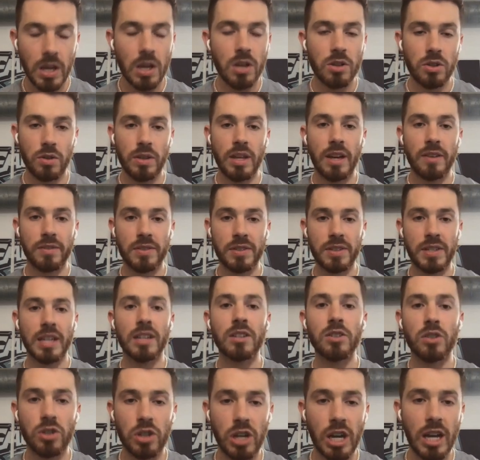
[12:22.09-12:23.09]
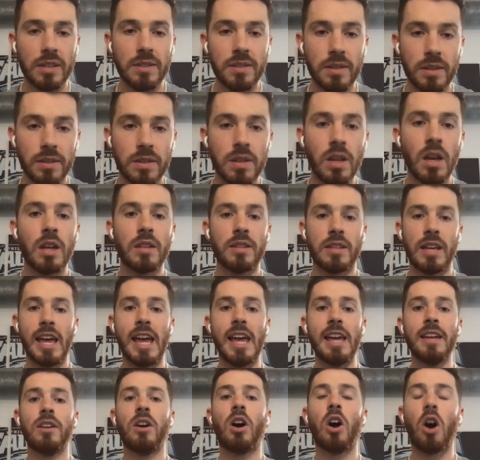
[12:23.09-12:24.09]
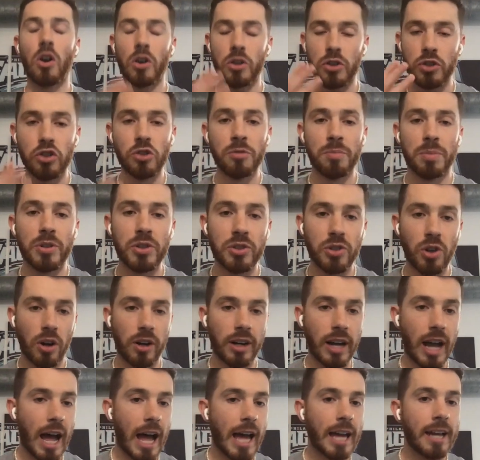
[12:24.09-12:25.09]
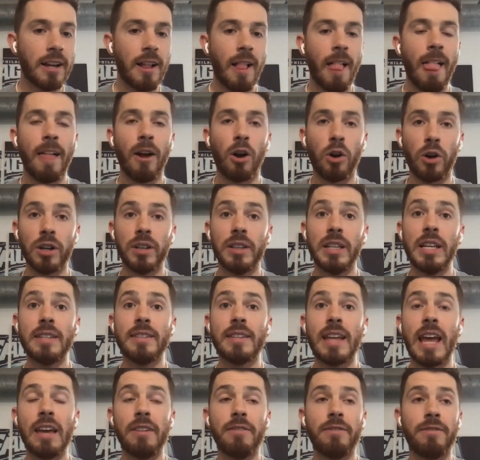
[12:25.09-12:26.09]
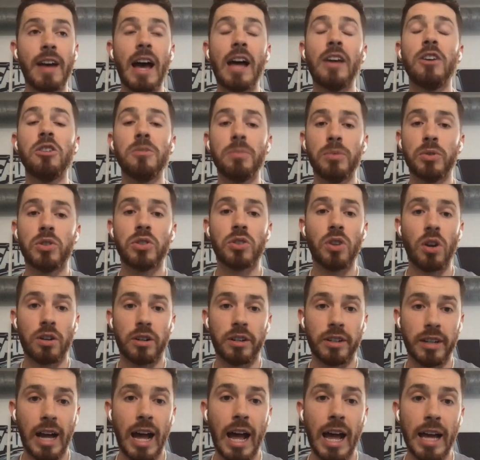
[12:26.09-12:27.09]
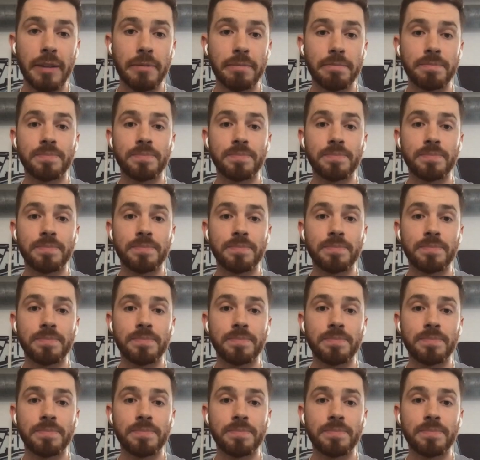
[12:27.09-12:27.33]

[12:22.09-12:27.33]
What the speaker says: So they have 6 chances to hit on a superstar guy or at least a valuable starter guy